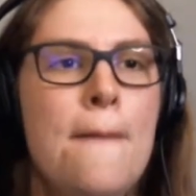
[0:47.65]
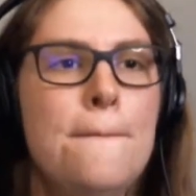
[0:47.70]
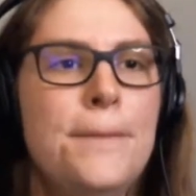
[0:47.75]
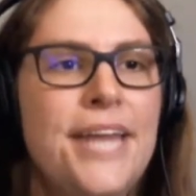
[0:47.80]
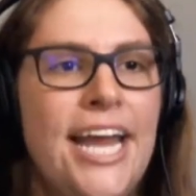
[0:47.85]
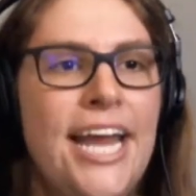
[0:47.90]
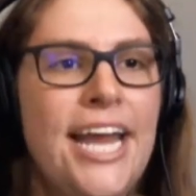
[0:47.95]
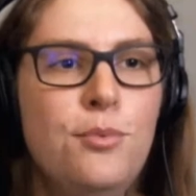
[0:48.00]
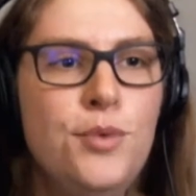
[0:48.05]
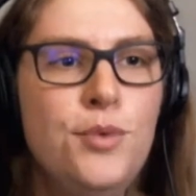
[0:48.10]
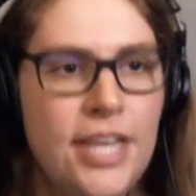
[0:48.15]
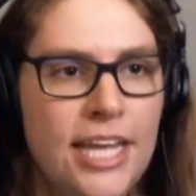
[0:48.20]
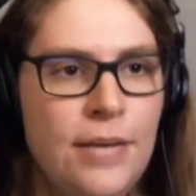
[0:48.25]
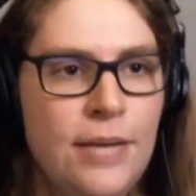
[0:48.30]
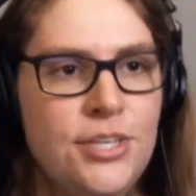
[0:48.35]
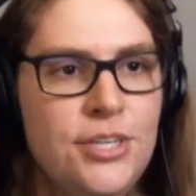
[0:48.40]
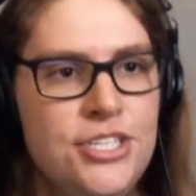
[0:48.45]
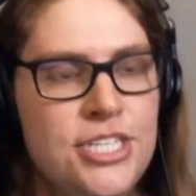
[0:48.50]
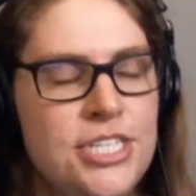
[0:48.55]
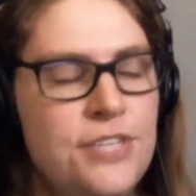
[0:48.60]
But I
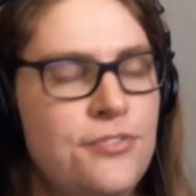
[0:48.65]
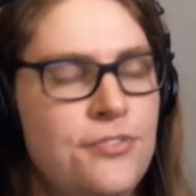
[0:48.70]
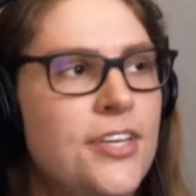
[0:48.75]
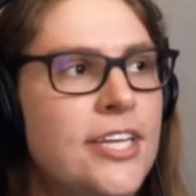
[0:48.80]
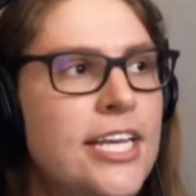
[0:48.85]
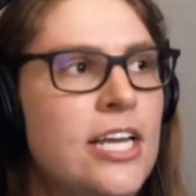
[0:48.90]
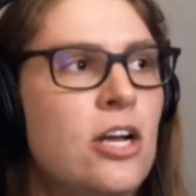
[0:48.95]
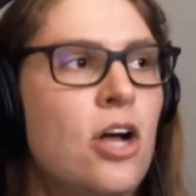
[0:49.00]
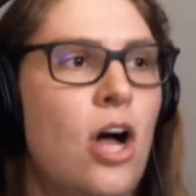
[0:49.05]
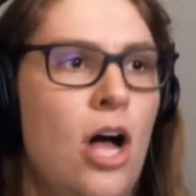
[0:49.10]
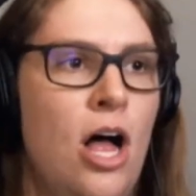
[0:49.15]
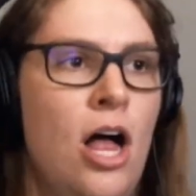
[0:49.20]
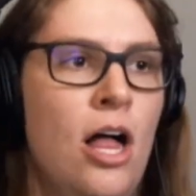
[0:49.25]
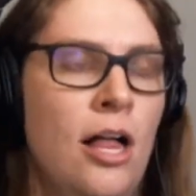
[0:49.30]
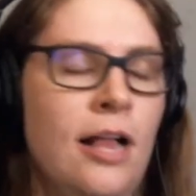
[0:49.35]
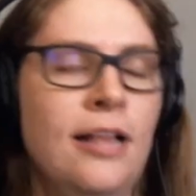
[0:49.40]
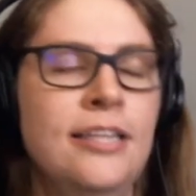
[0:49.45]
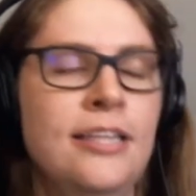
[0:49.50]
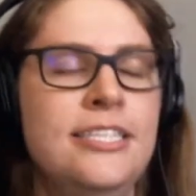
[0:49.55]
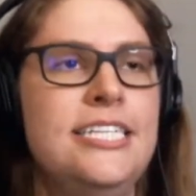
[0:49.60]
really was just feeling
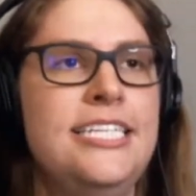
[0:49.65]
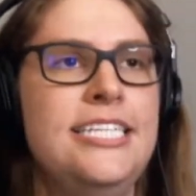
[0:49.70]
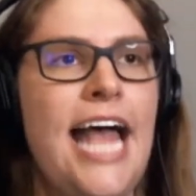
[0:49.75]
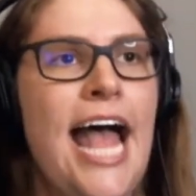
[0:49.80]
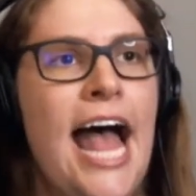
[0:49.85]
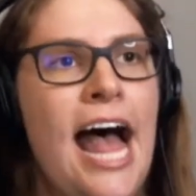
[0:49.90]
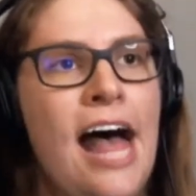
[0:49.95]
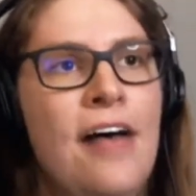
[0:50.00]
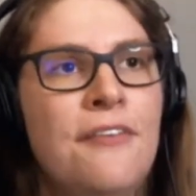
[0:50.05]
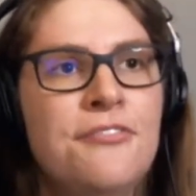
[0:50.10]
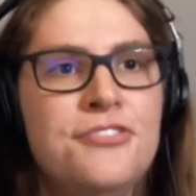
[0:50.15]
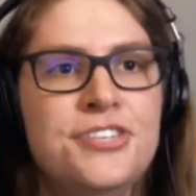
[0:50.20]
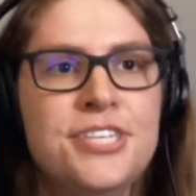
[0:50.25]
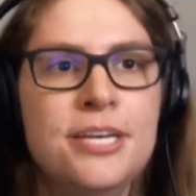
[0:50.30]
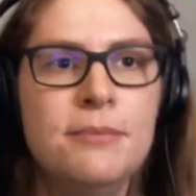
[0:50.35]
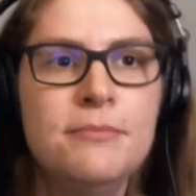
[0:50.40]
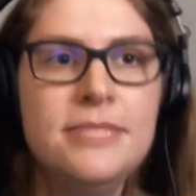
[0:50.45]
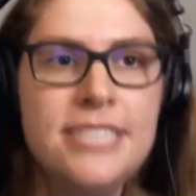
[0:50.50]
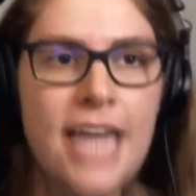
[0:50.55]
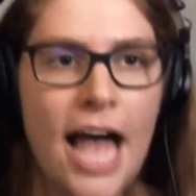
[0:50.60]
called to have
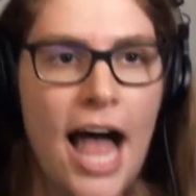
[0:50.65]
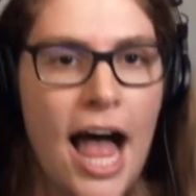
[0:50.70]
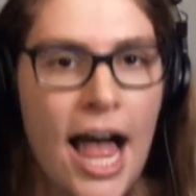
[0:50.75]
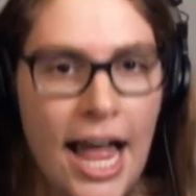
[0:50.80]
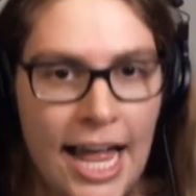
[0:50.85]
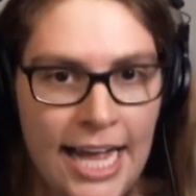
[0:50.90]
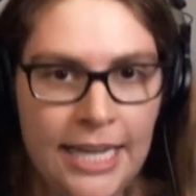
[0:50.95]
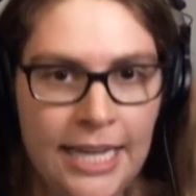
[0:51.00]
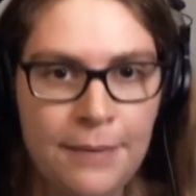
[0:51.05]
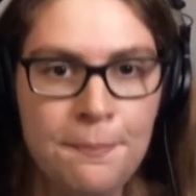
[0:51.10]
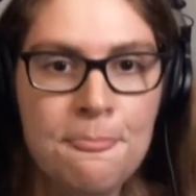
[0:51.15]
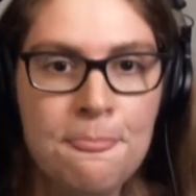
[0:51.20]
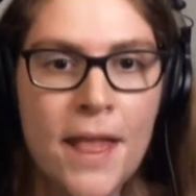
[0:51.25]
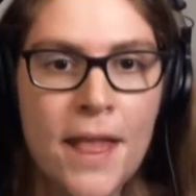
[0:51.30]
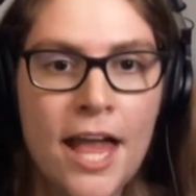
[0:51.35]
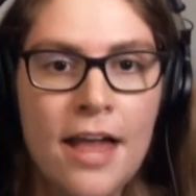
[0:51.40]
some time